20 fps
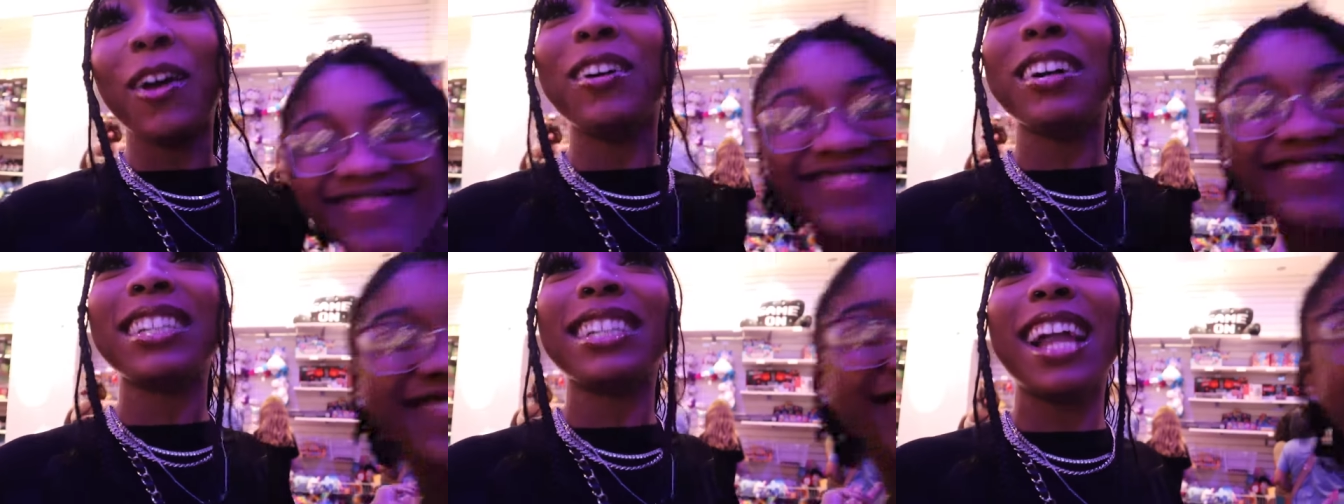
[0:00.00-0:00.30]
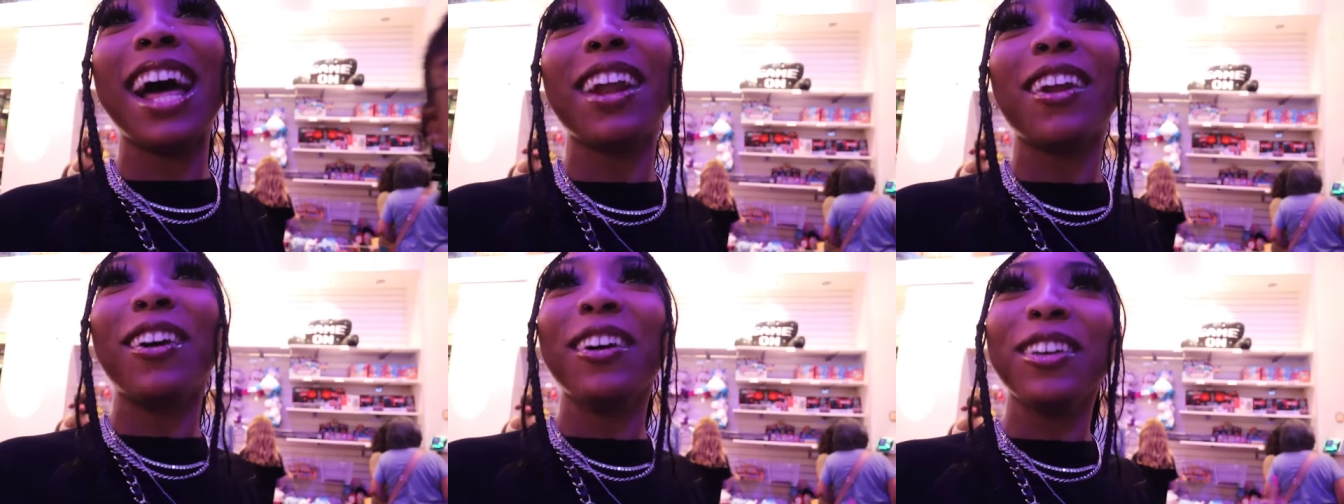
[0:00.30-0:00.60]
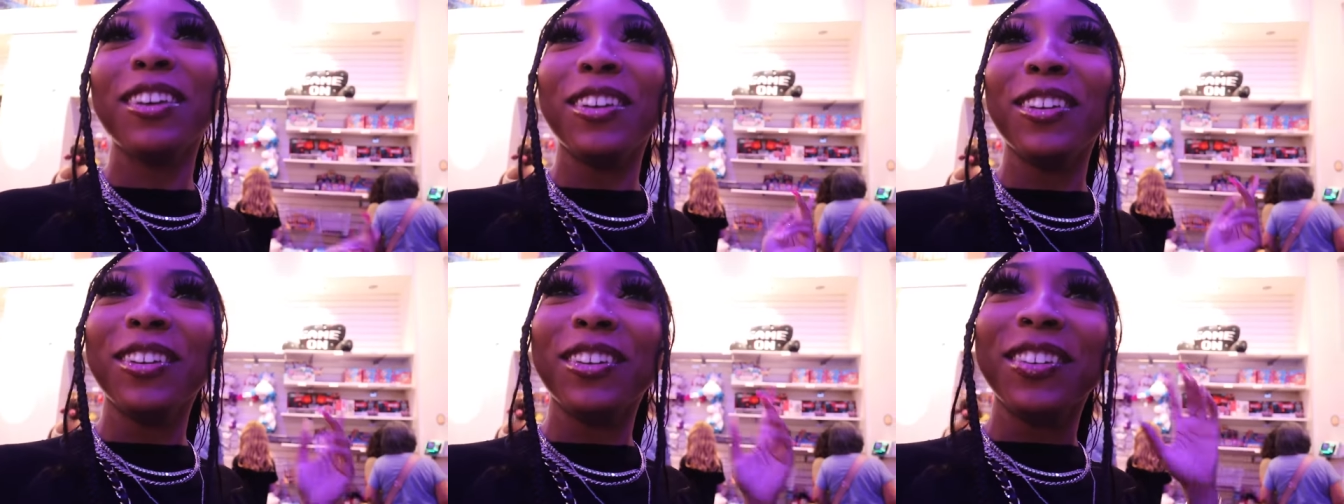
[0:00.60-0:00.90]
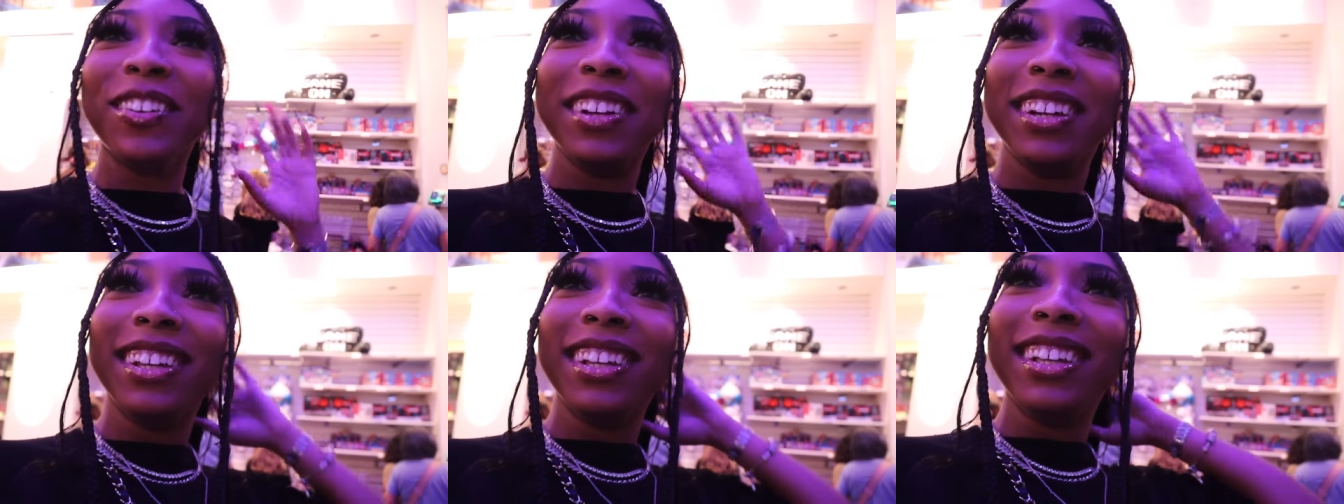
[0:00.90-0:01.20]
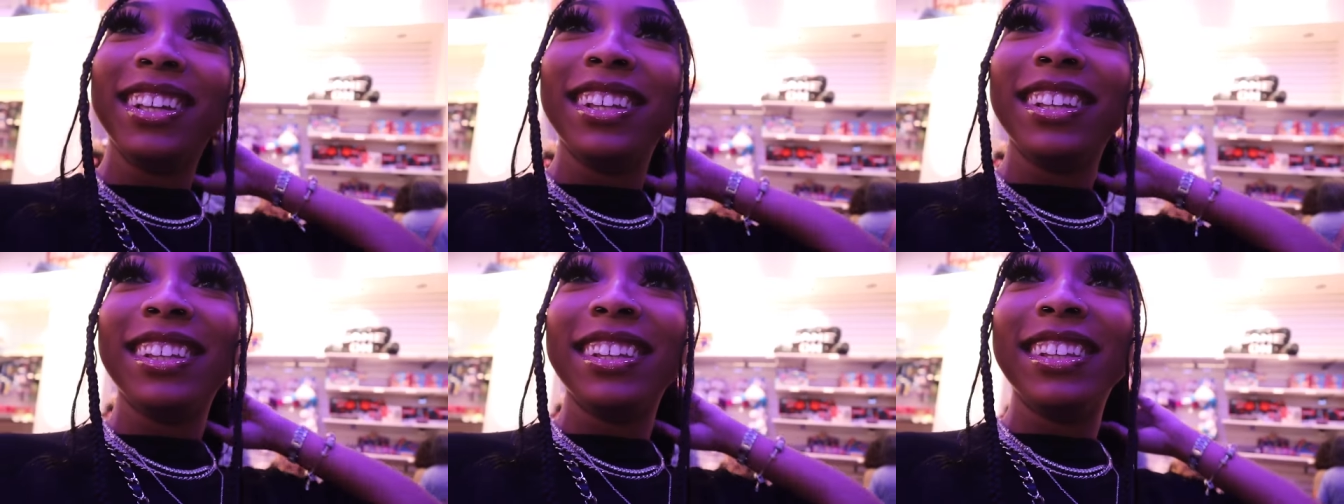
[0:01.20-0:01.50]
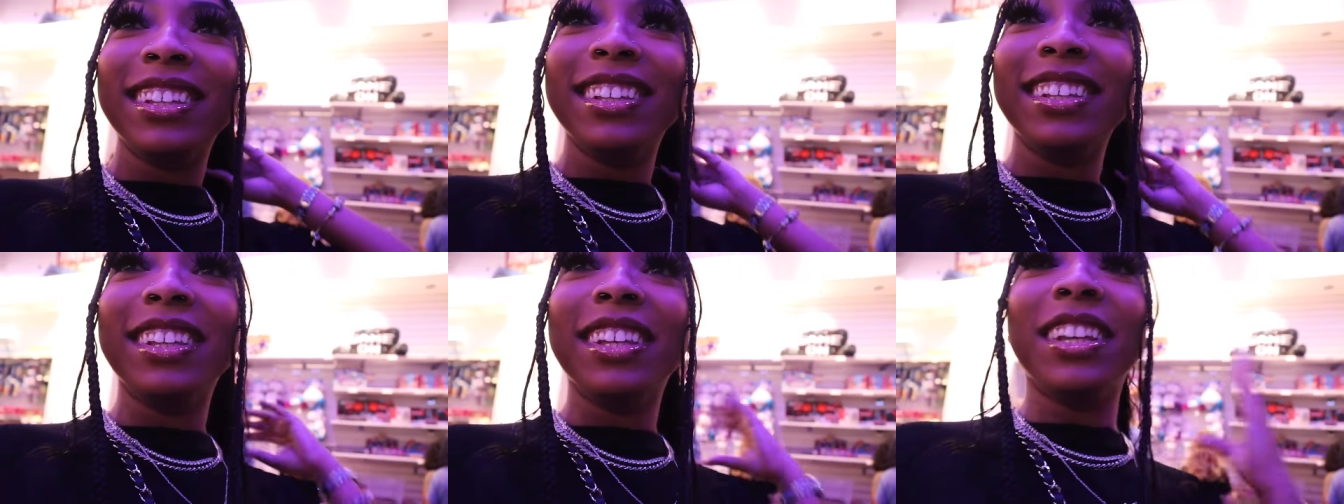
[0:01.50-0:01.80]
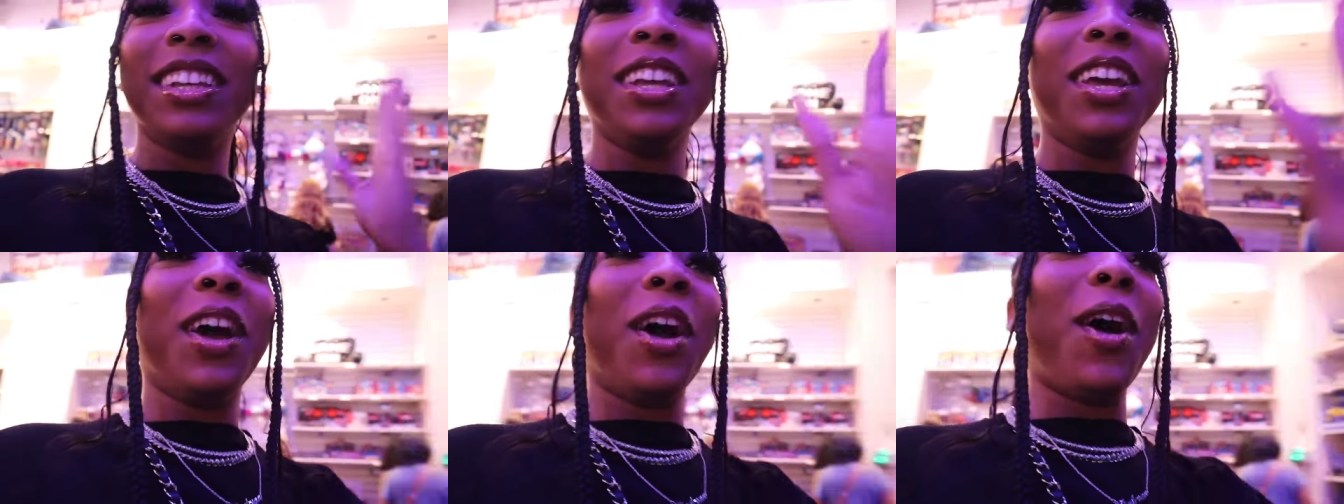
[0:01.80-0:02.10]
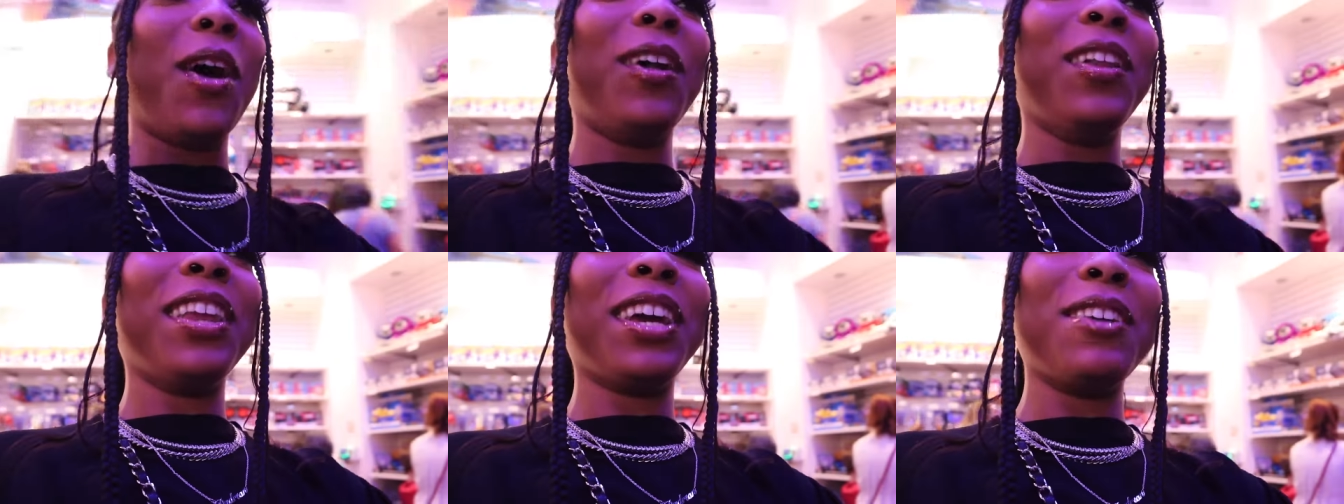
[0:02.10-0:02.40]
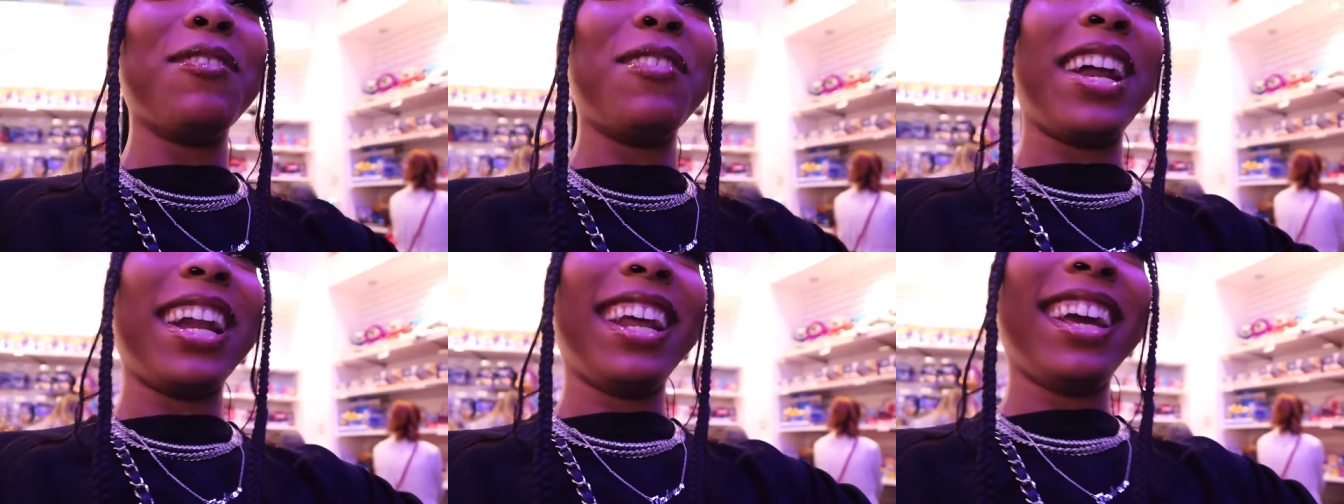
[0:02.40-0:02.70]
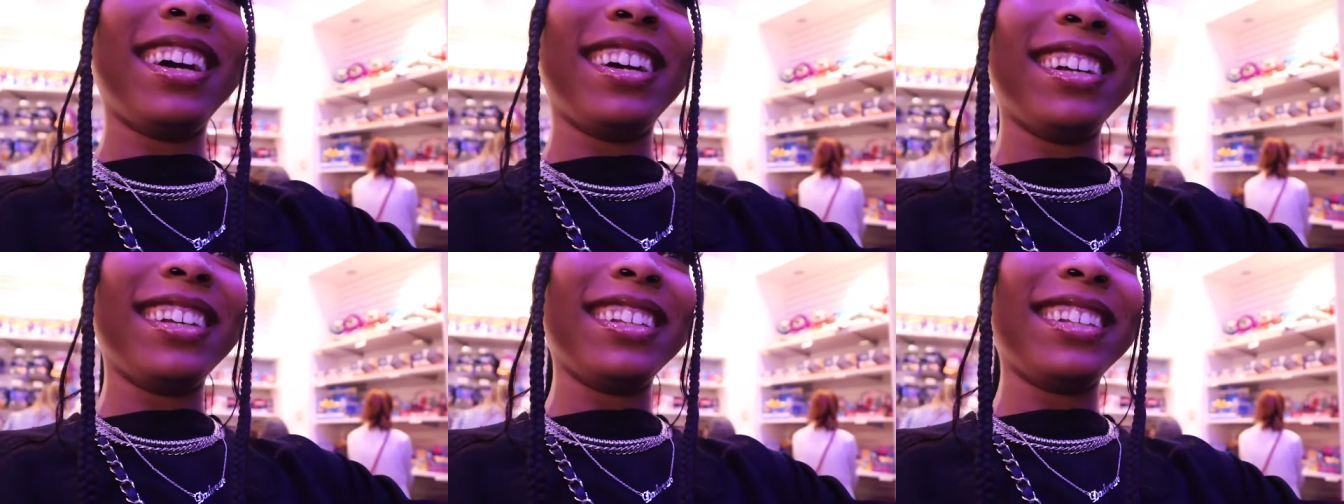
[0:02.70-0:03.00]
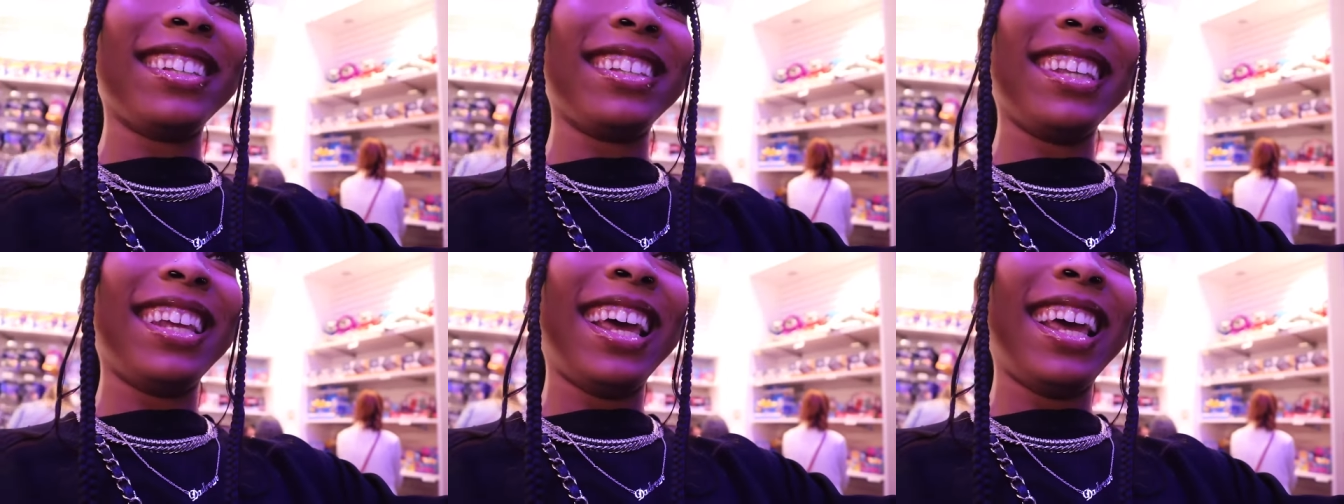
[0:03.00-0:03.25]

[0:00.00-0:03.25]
no, it's not on you. Oh, look at my nails.